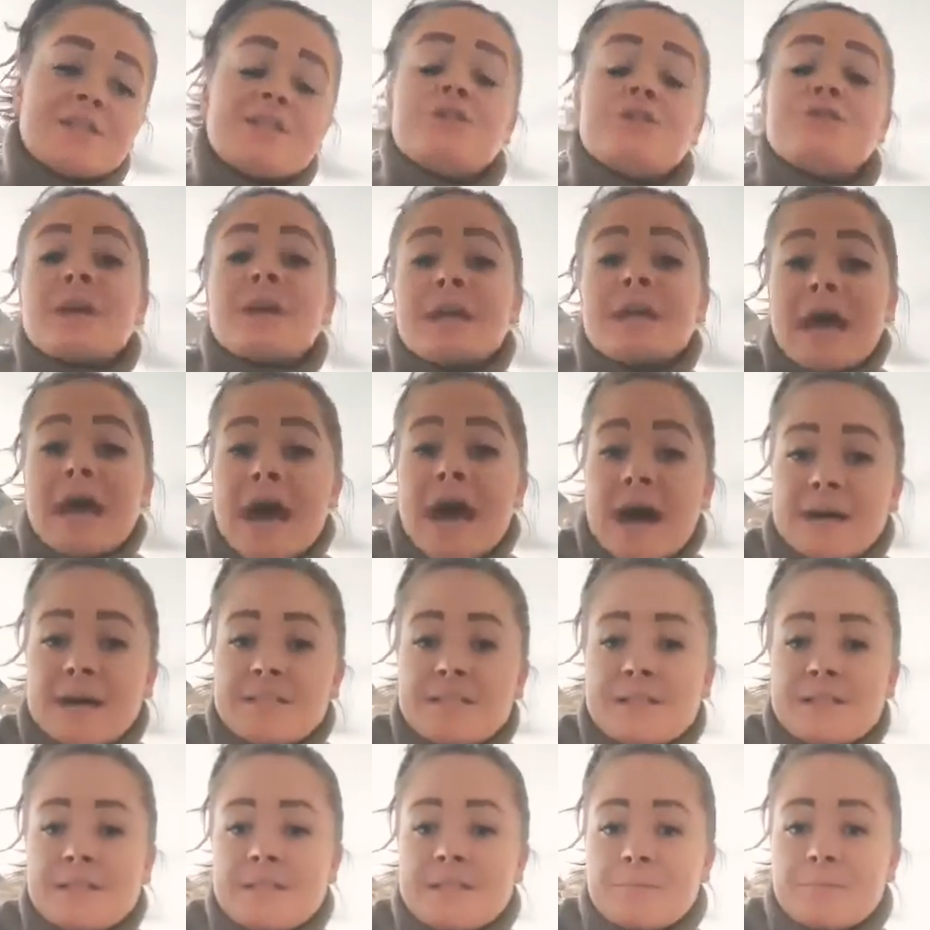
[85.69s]
you can
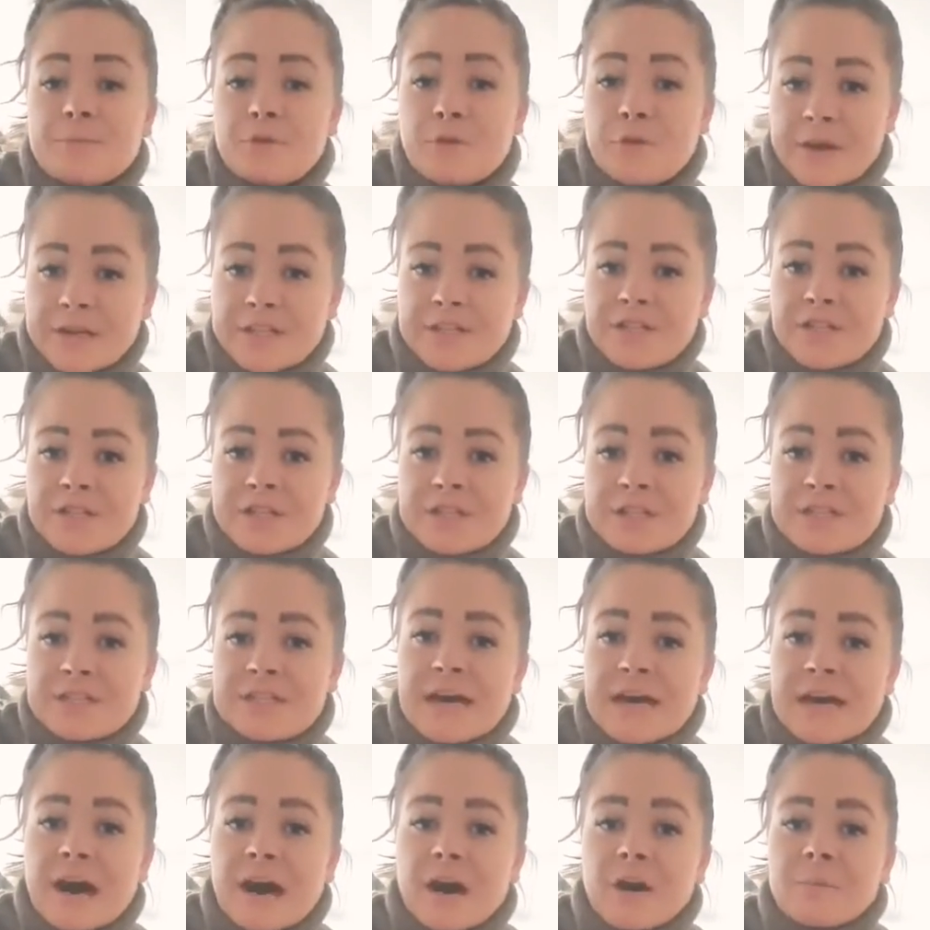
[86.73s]
ask some questions to
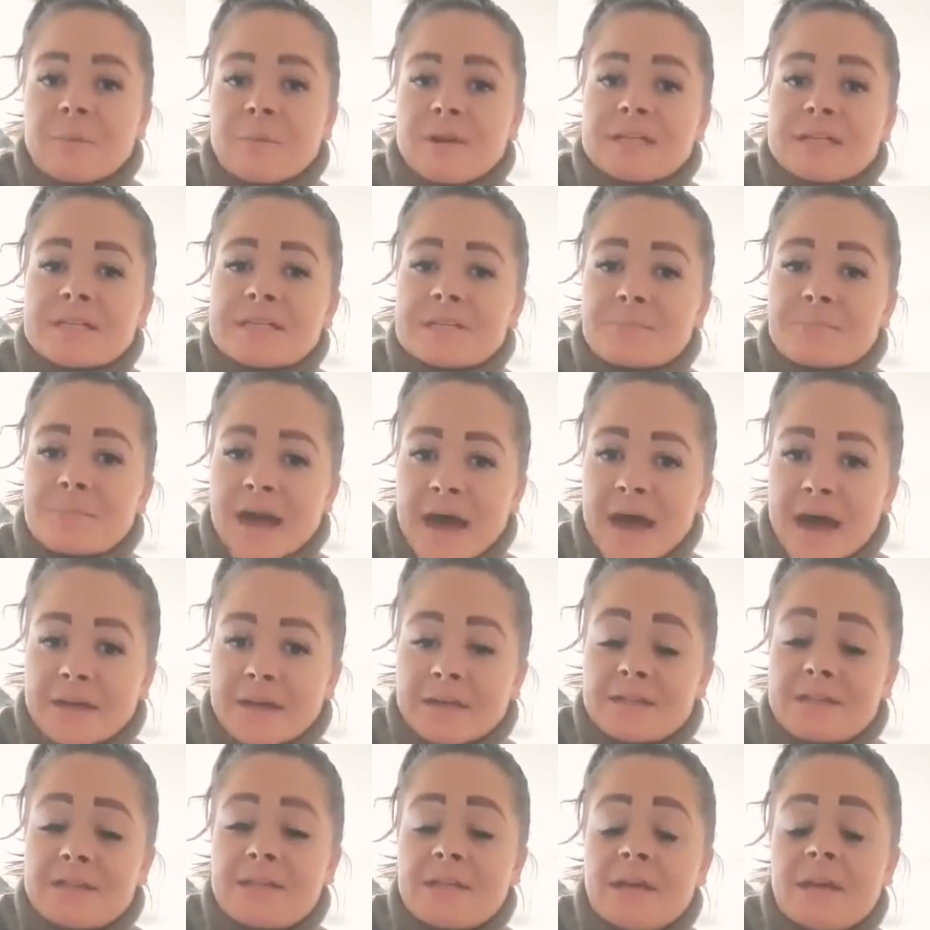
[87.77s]
help
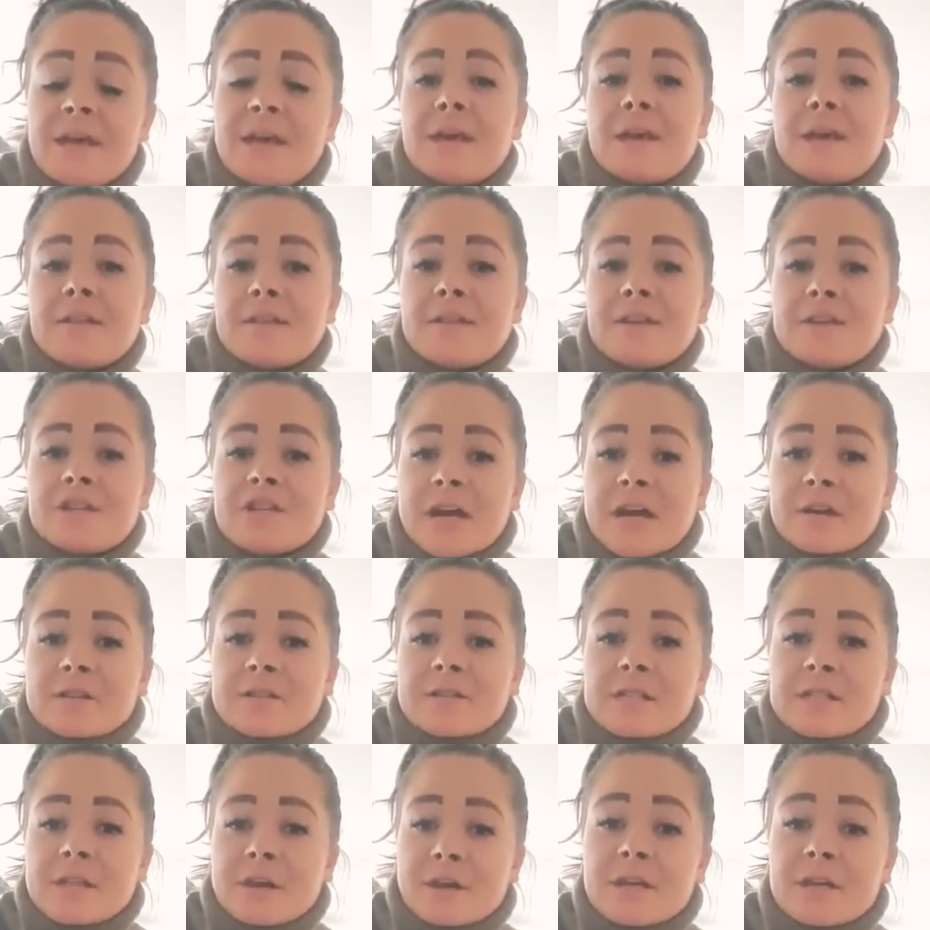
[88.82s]
expand the child's
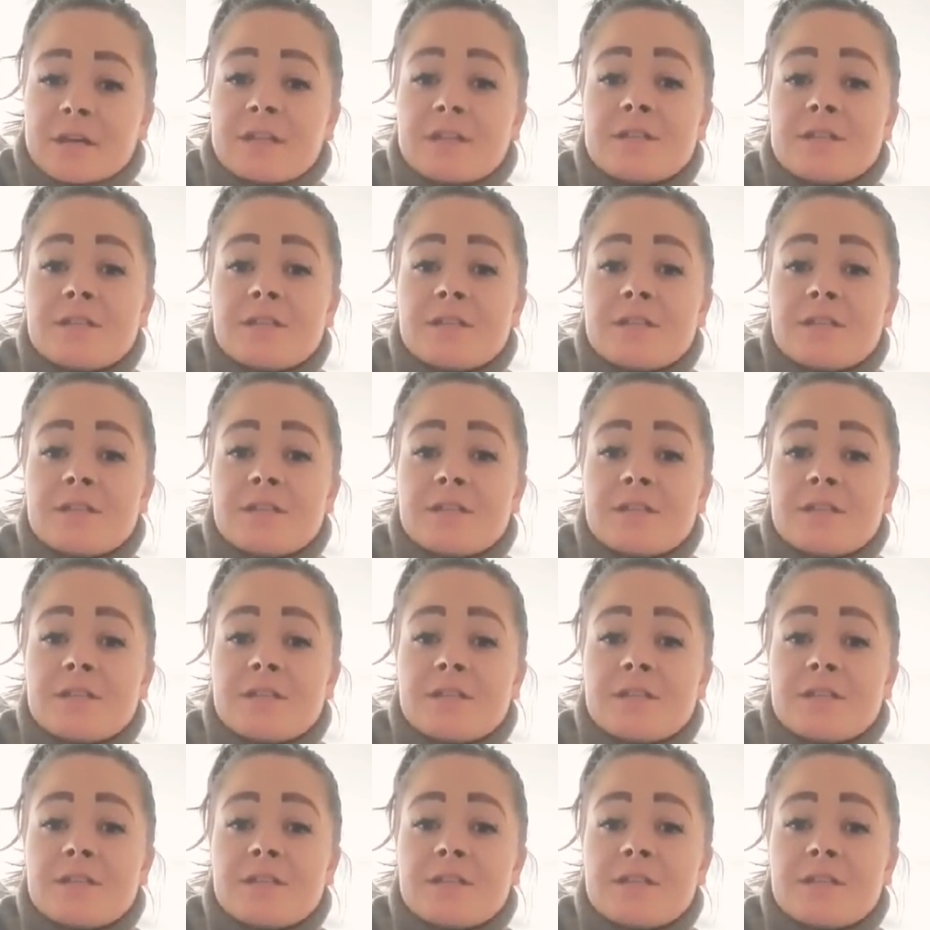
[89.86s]
learning.